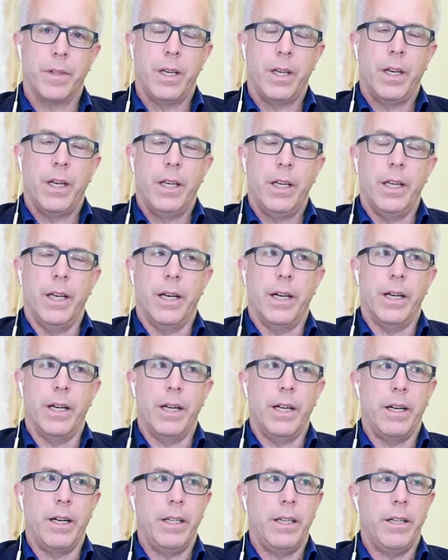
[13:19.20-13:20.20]
Yeah, and
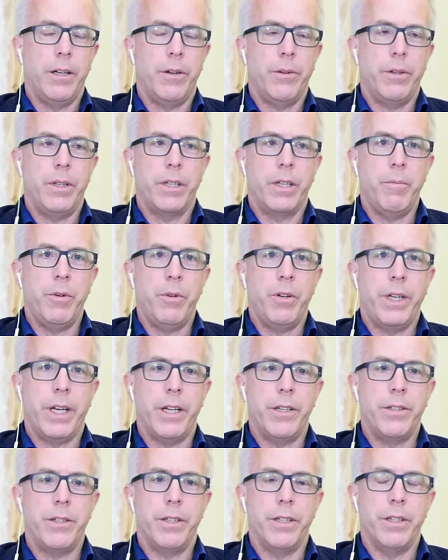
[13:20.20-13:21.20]
the
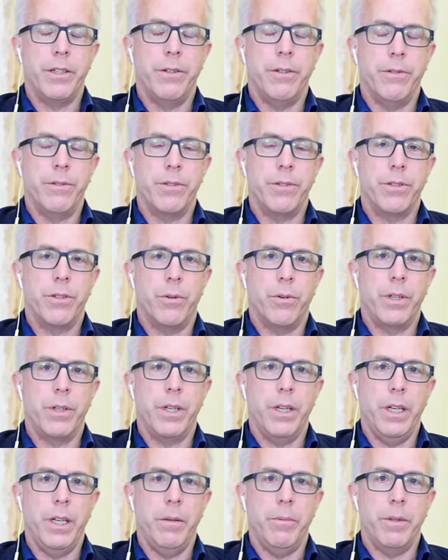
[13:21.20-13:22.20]
communication issue is so
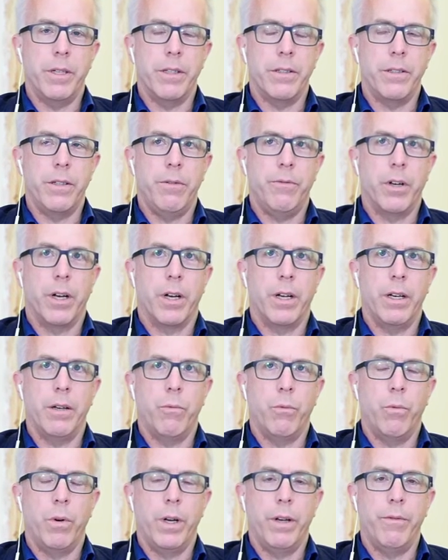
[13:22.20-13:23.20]
key, because if you've got
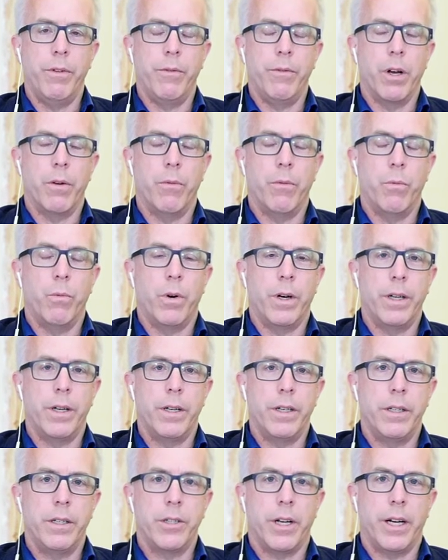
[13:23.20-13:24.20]

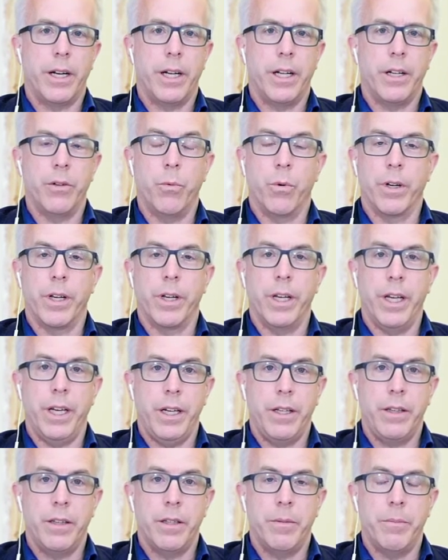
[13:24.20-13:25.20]
one child working
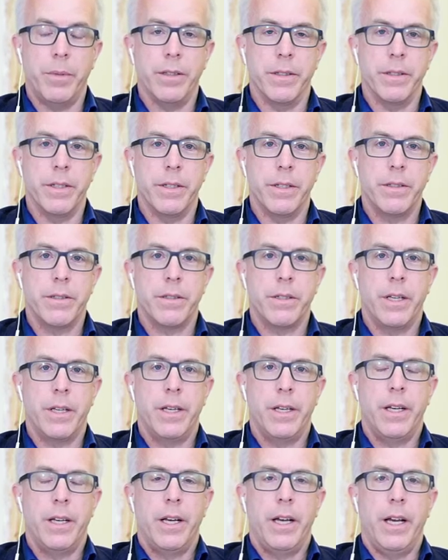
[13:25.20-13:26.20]
in the business,
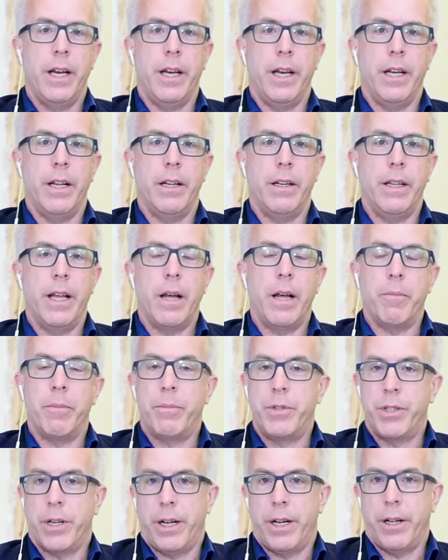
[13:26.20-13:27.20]
and that
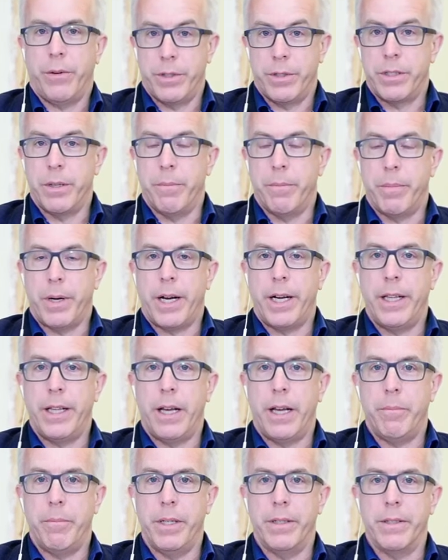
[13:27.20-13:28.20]
child wants to buy
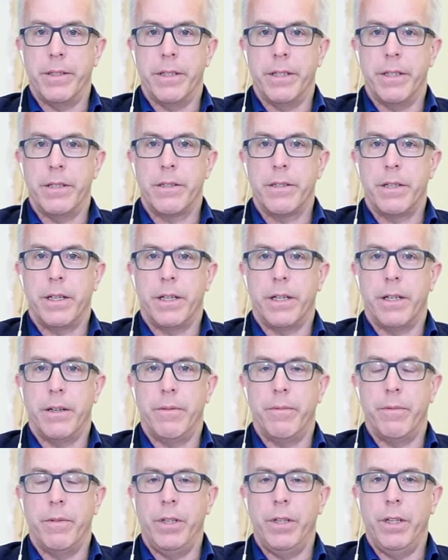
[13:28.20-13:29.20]
that business,
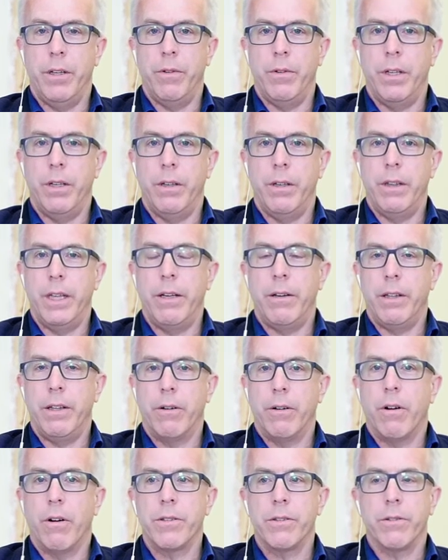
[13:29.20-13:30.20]
they're
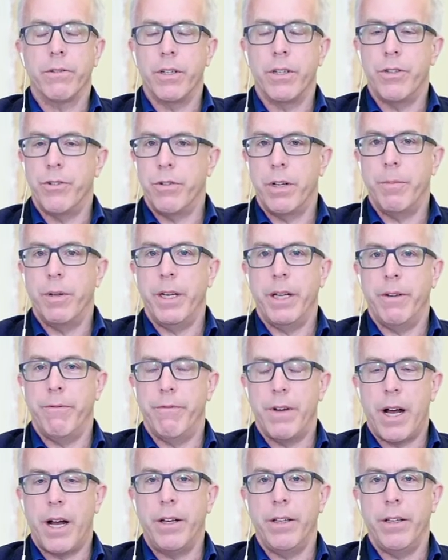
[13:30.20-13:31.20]
also contributing
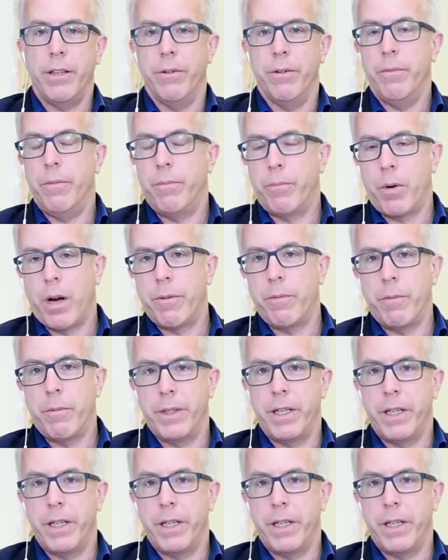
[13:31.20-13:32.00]
value, probably as a